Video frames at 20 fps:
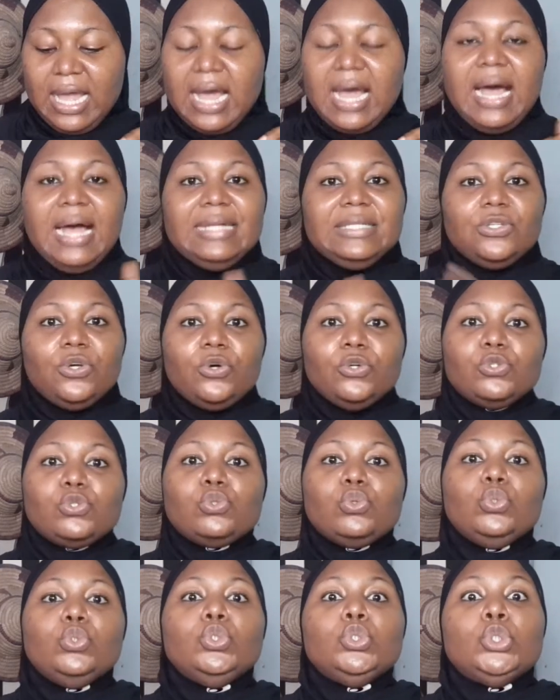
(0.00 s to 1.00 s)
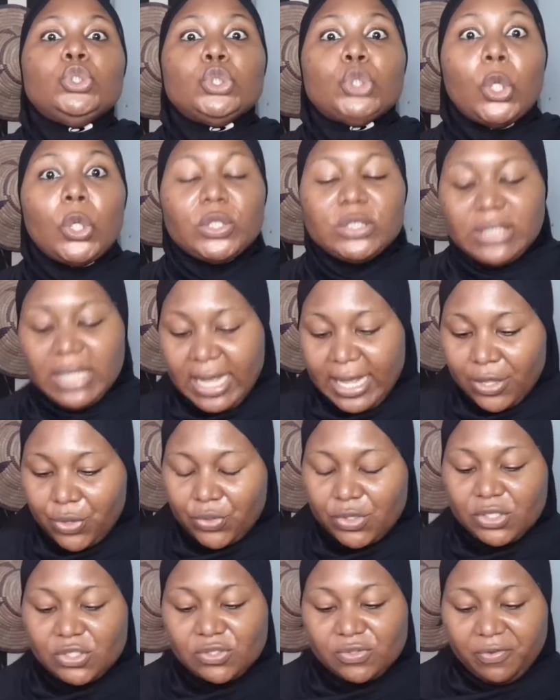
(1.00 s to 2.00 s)
and also
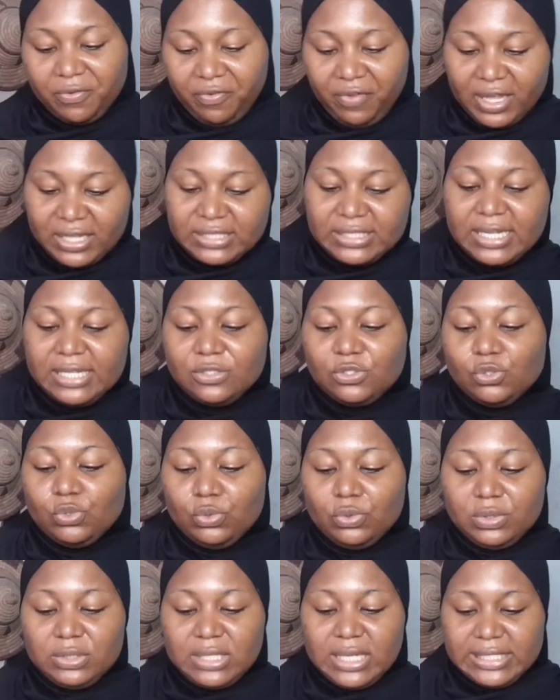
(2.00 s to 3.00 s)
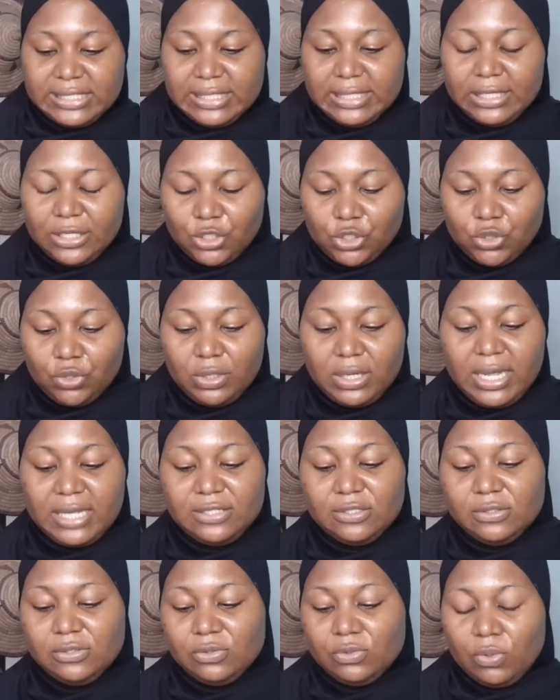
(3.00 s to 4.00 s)
non-ionic surfactant. So their selection I
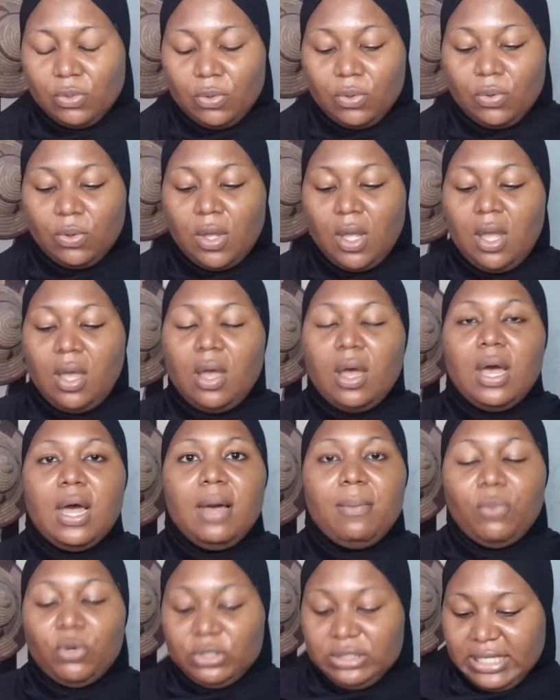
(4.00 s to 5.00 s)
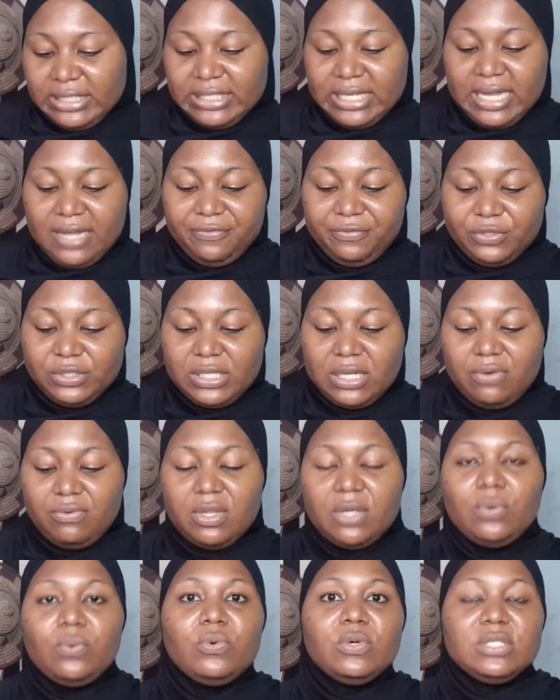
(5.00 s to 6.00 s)
saw under the
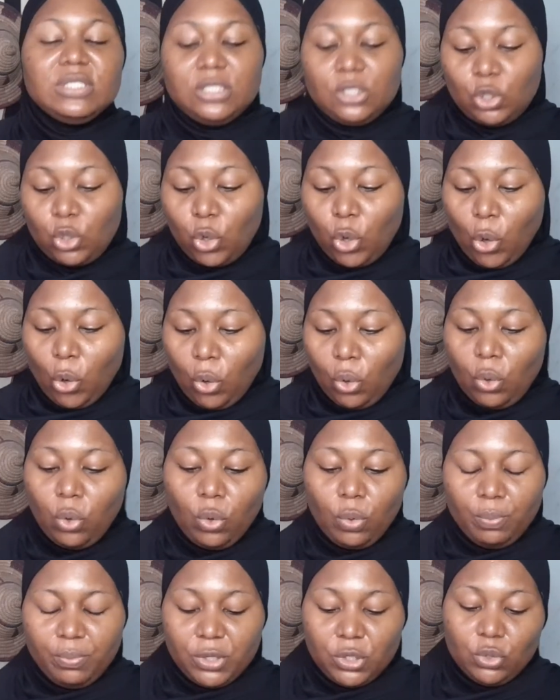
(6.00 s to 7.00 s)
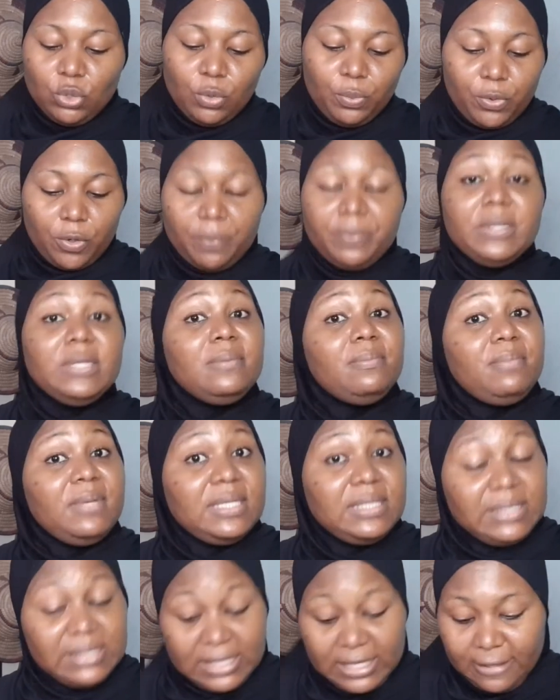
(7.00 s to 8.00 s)
amphoteric was the cocomidopropylene
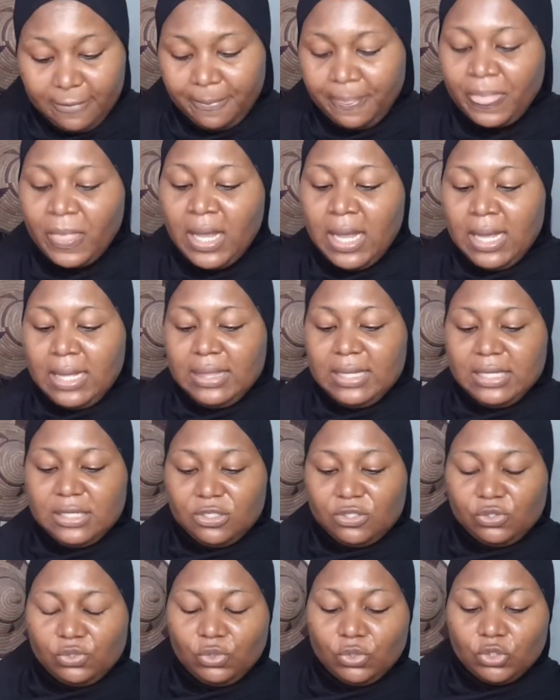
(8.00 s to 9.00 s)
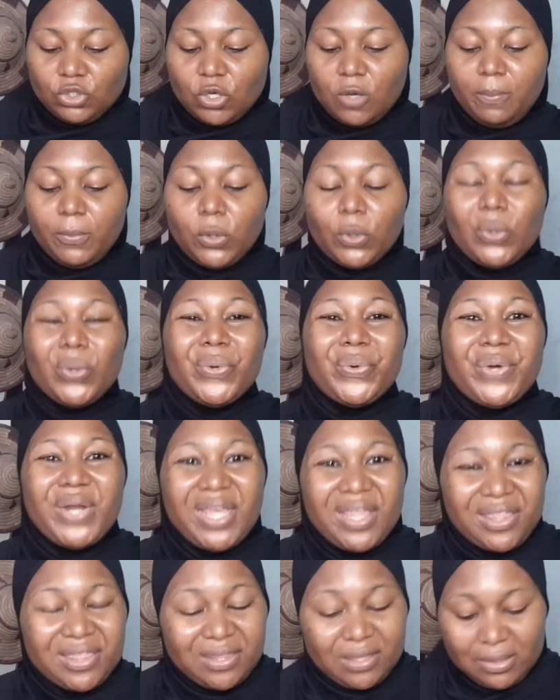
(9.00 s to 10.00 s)
betaine, then the sodium
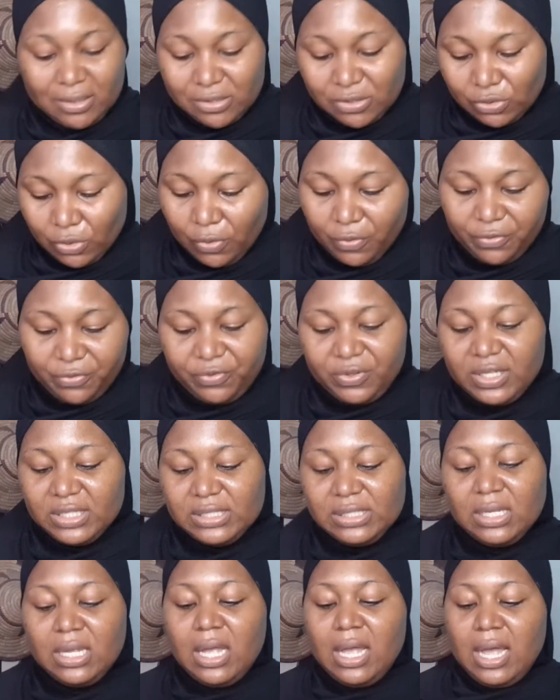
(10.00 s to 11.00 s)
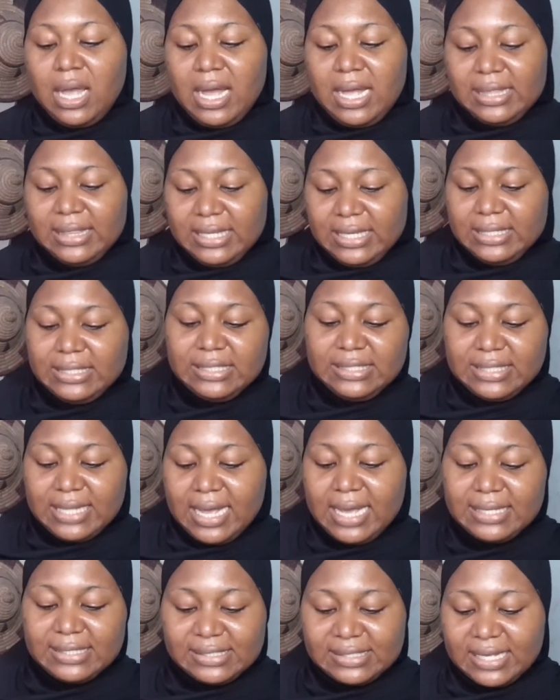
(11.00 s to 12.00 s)
lauryl sulfate, and then the
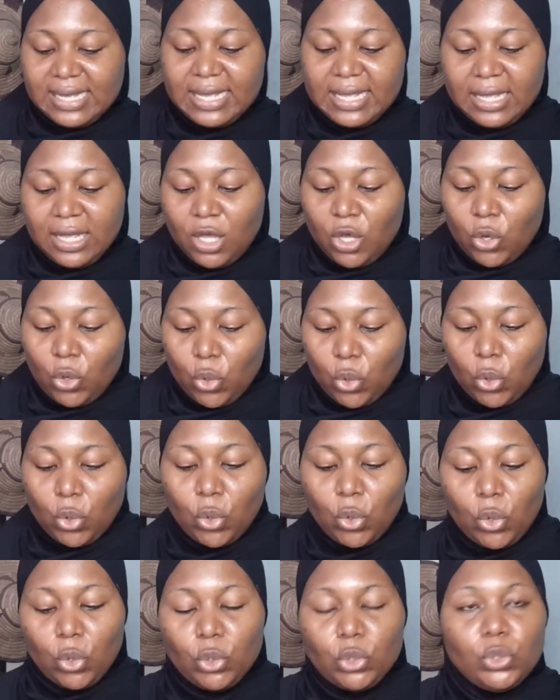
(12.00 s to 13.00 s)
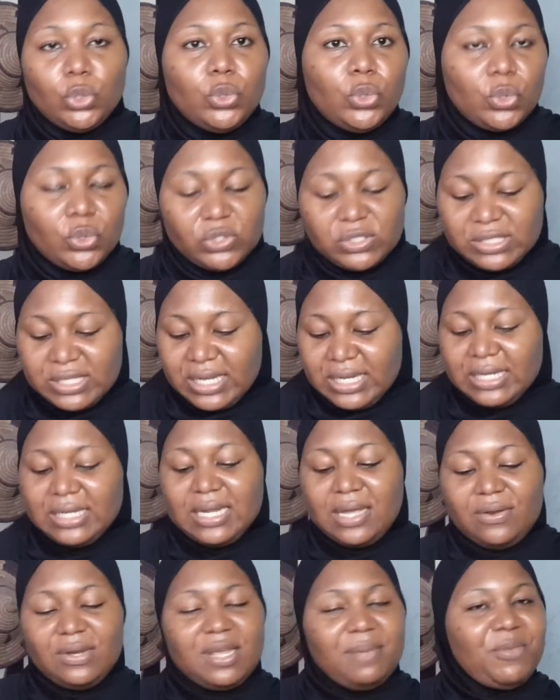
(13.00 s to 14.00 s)
disi cocoglucoside.
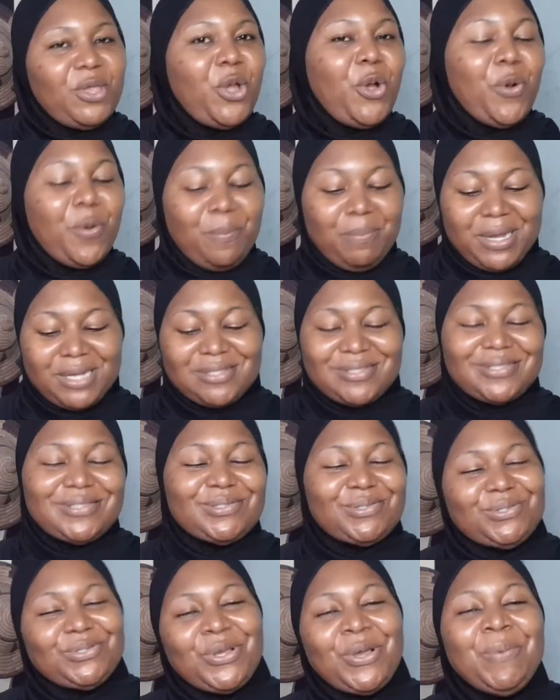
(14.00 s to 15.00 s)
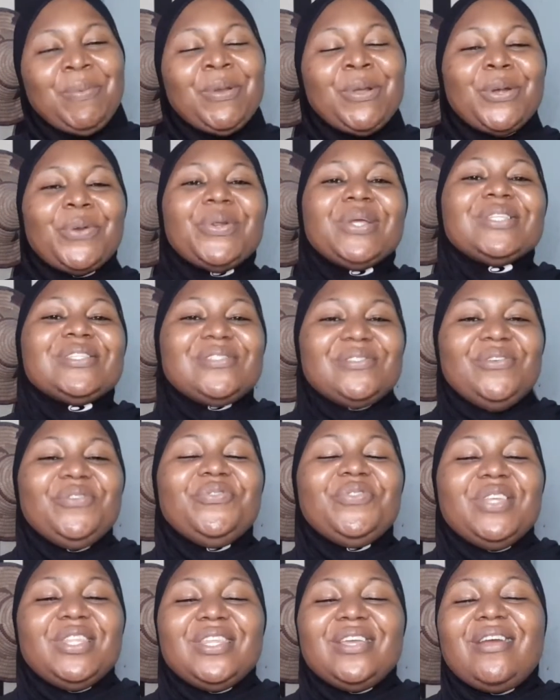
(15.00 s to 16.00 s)
Now let me come back to sodium lauryl
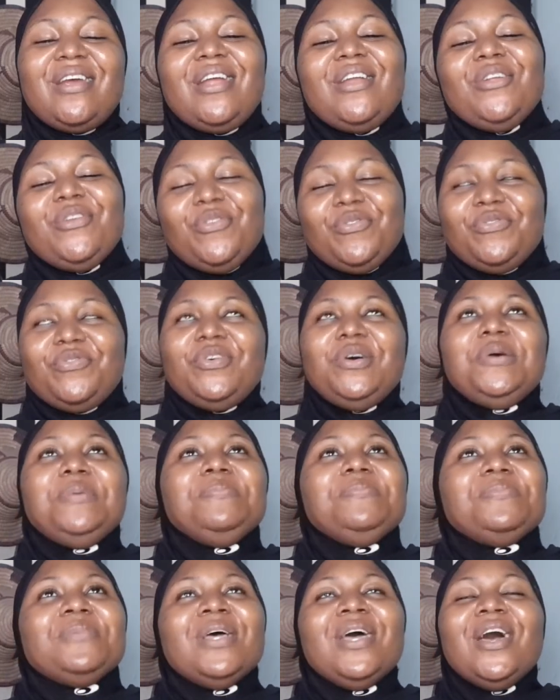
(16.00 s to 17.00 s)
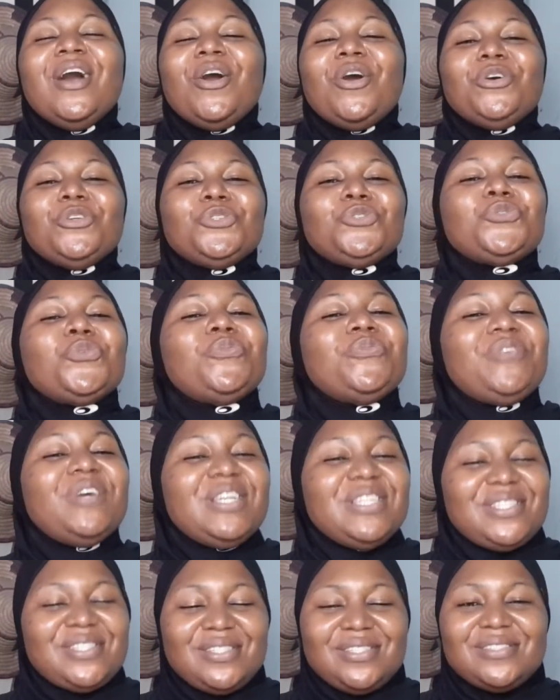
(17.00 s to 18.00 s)
sulfate. There are a lot of
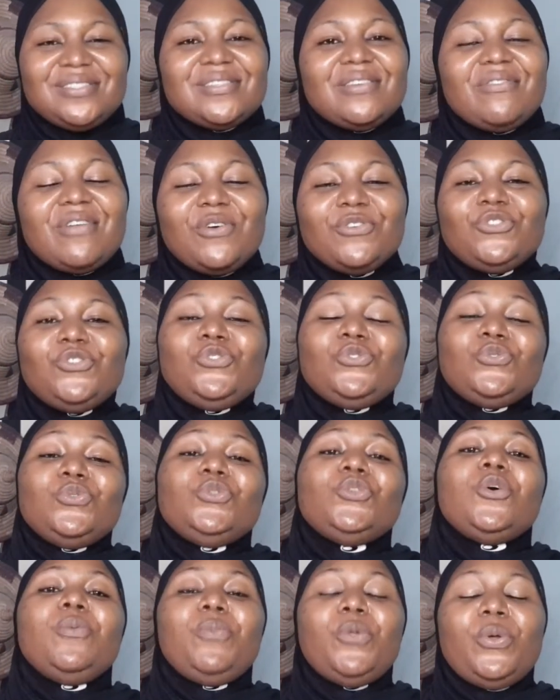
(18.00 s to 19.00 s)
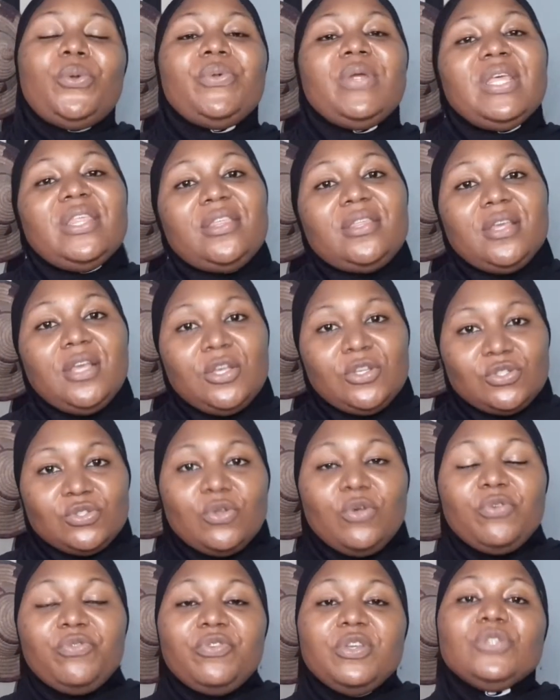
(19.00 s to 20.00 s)
controversy surrounding sodium lauryl
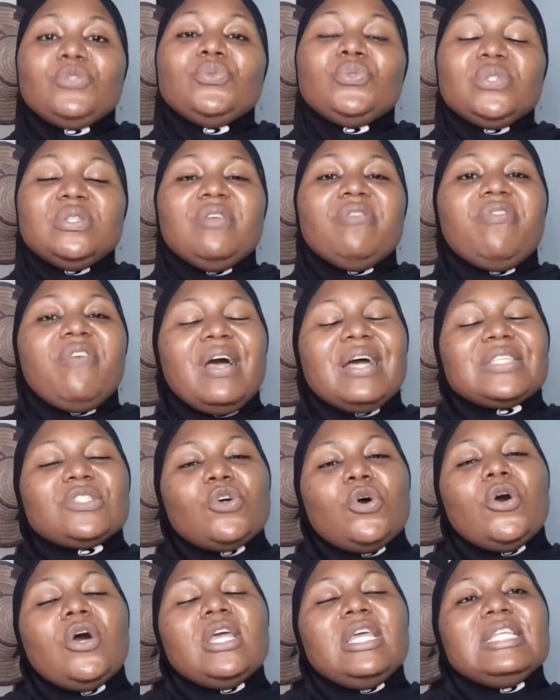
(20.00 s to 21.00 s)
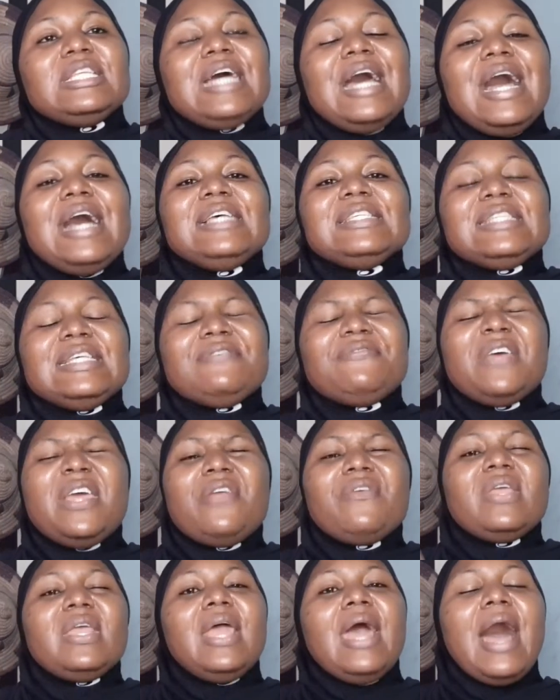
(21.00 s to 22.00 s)
sulfate due to the fact it has a
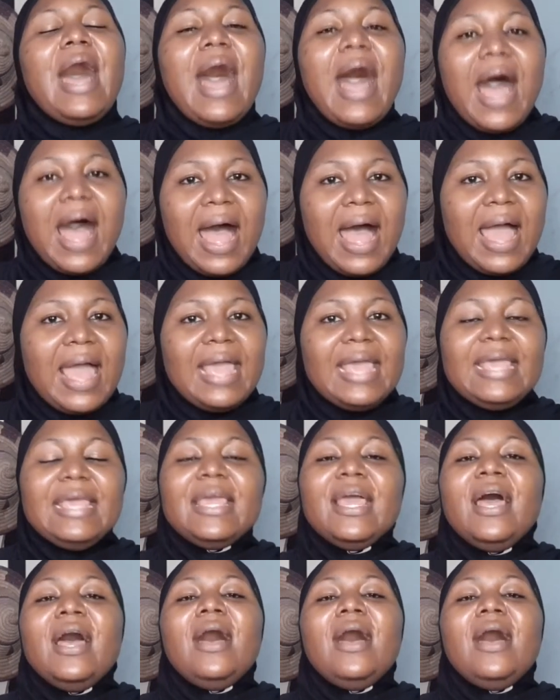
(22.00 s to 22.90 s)
very high